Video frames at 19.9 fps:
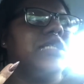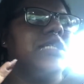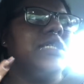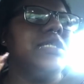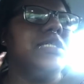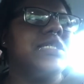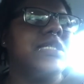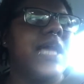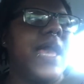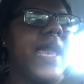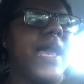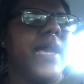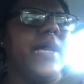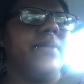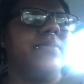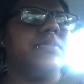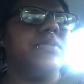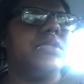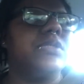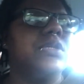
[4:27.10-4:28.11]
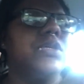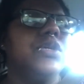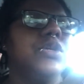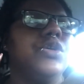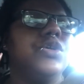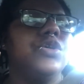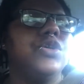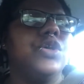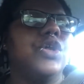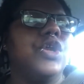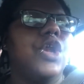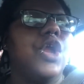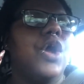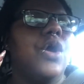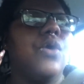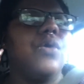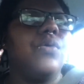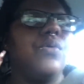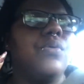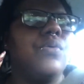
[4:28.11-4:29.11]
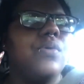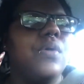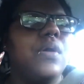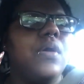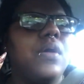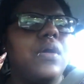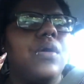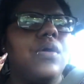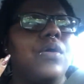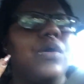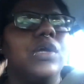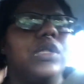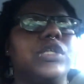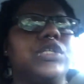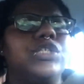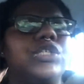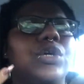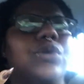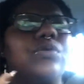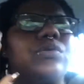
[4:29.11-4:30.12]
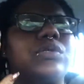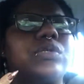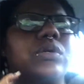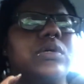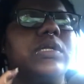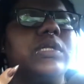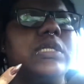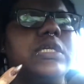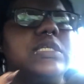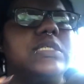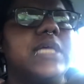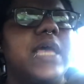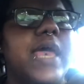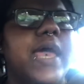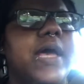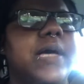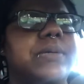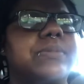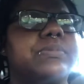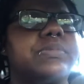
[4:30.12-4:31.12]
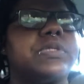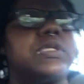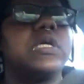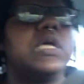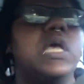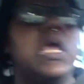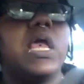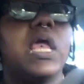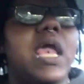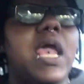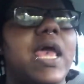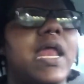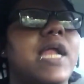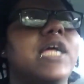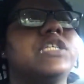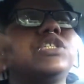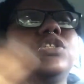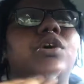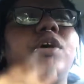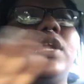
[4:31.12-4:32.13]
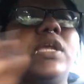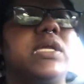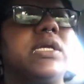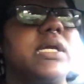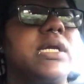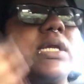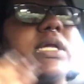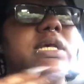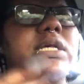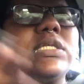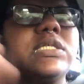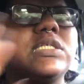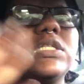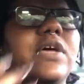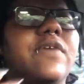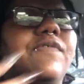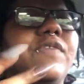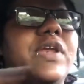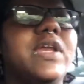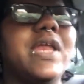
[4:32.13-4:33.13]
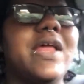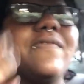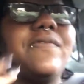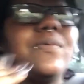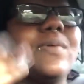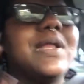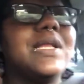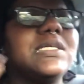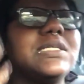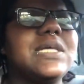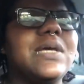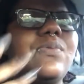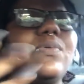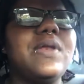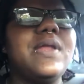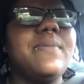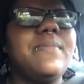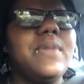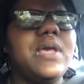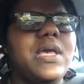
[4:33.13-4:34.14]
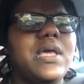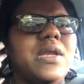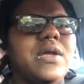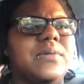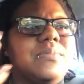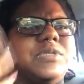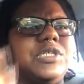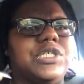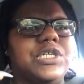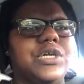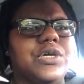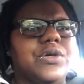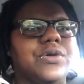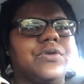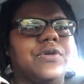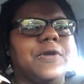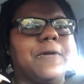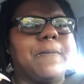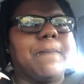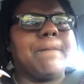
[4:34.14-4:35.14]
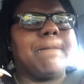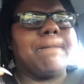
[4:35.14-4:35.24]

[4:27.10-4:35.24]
these apps, you know, or the shows on these apps? And I started deleting stuff, and then after a while I said, well, let me hit up Sheldon